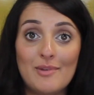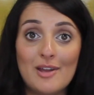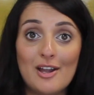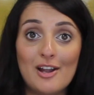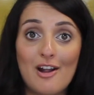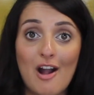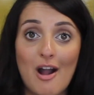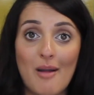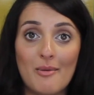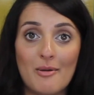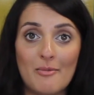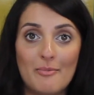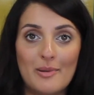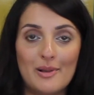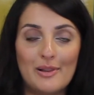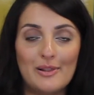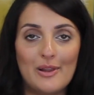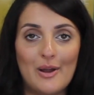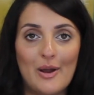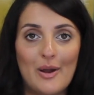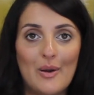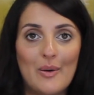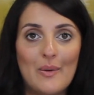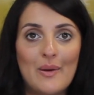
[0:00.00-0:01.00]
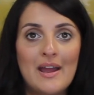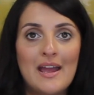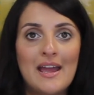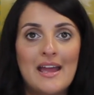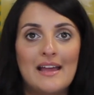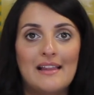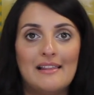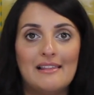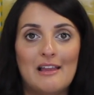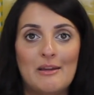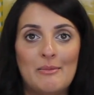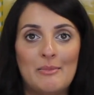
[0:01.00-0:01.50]
me a comment below.
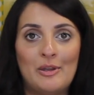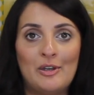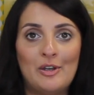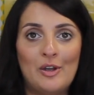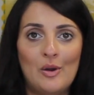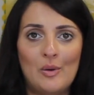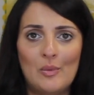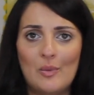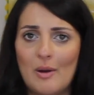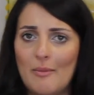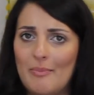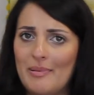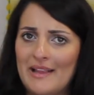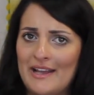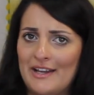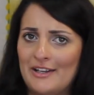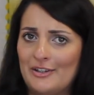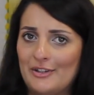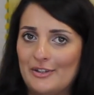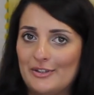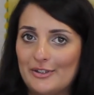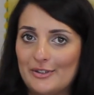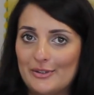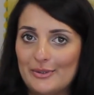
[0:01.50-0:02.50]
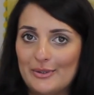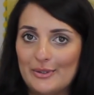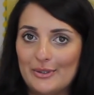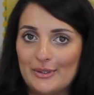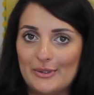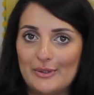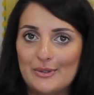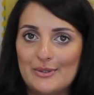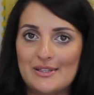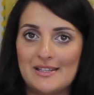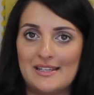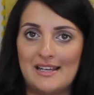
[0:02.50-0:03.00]
Let me know what planner you
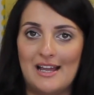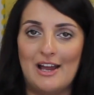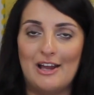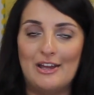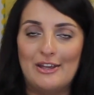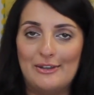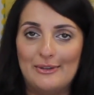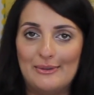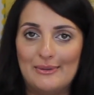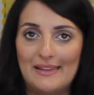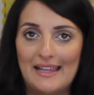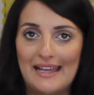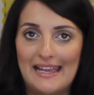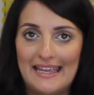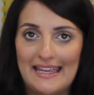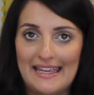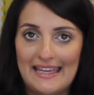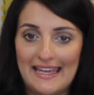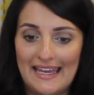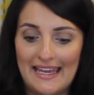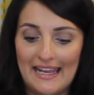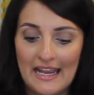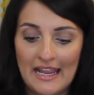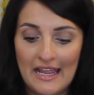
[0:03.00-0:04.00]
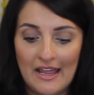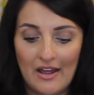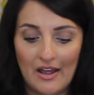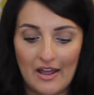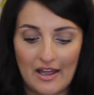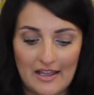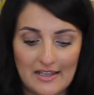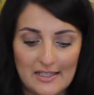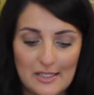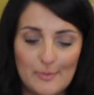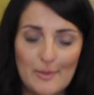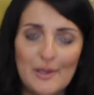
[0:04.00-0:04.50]
use and how you like it,
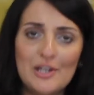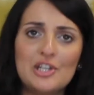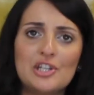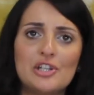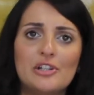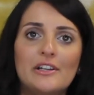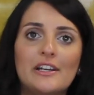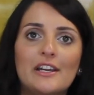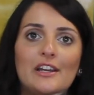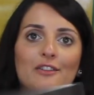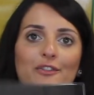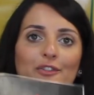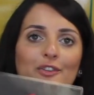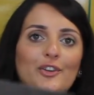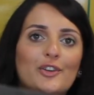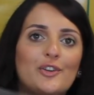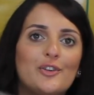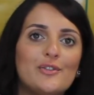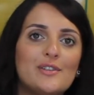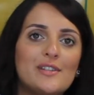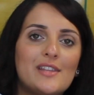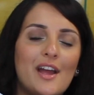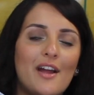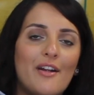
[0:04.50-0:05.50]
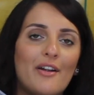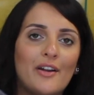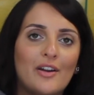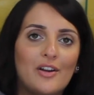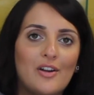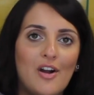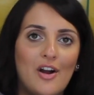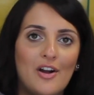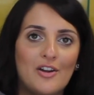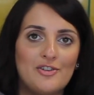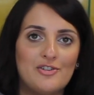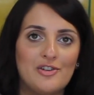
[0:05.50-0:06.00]
especially if you use the Erin
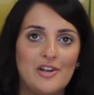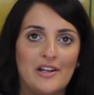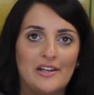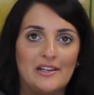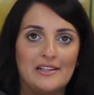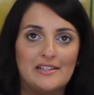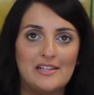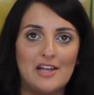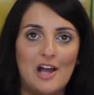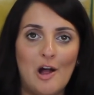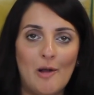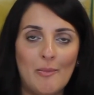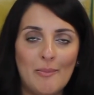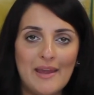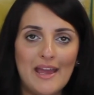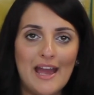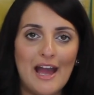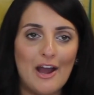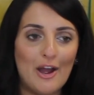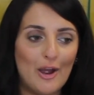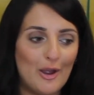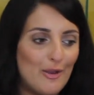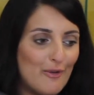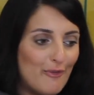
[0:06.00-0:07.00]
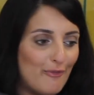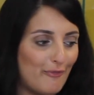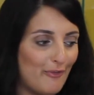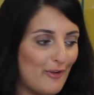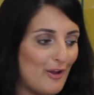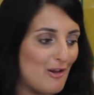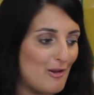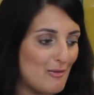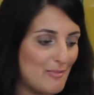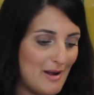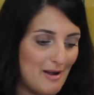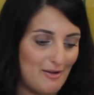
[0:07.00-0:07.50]
Condren. Tell me how you
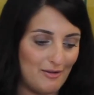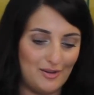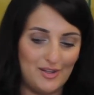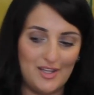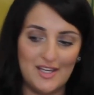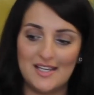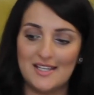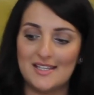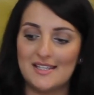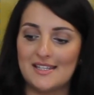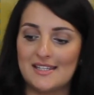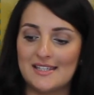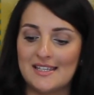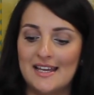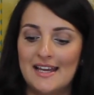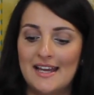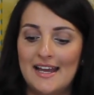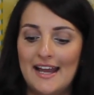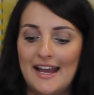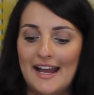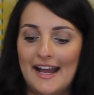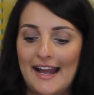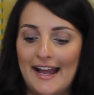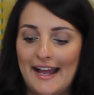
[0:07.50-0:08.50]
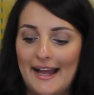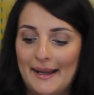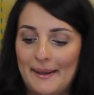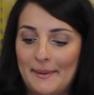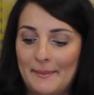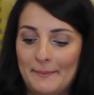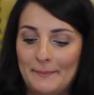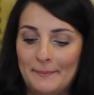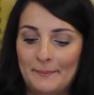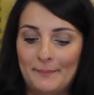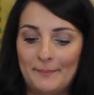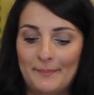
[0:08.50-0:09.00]
feel about this.
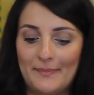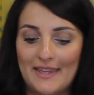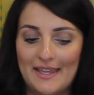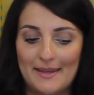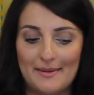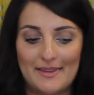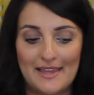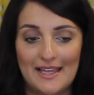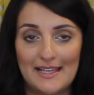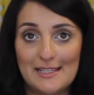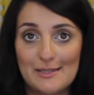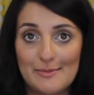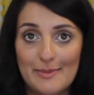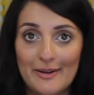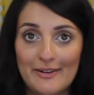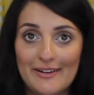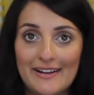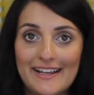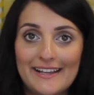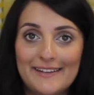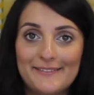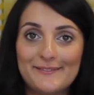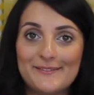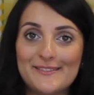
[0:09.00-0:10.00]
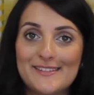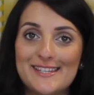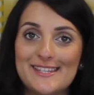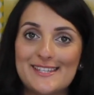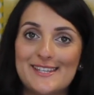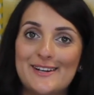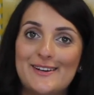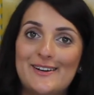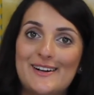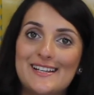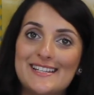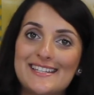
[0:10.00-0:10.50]
That's about it,
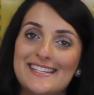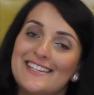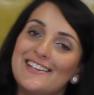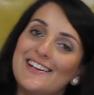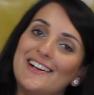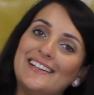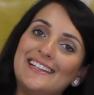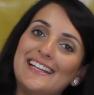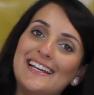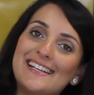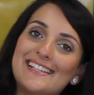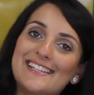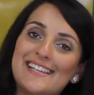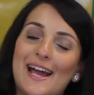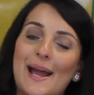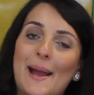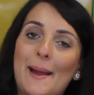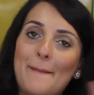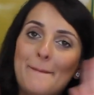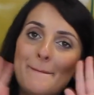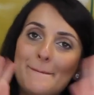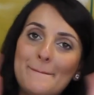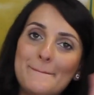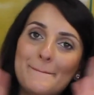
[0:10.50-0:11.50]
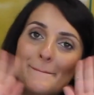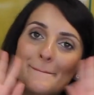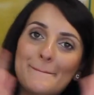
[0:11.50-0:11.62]
so I'll see y'all next time.